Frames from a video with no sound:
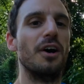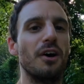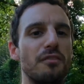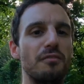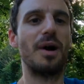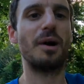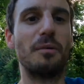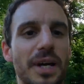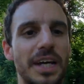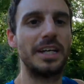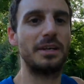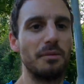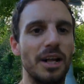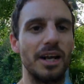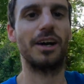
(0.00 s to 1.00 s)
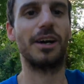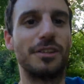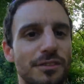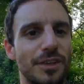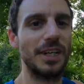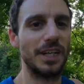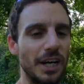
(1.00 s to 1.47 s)
of my week in my
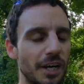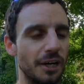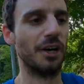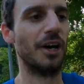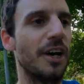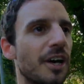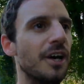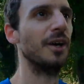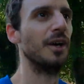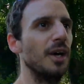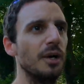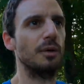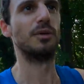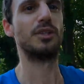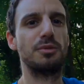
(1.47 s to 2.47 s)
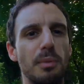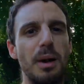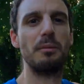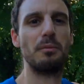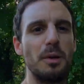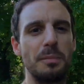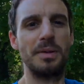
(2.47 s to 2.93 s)
last video, which
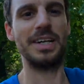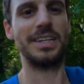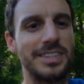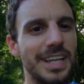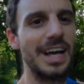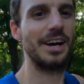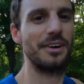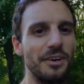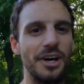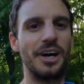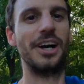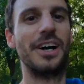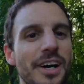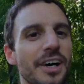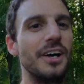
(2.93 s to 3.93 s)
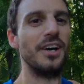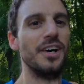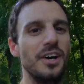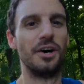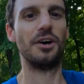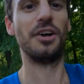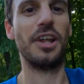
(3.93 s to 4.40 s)
meant we missed out
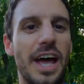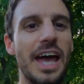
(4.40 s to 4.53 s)
on a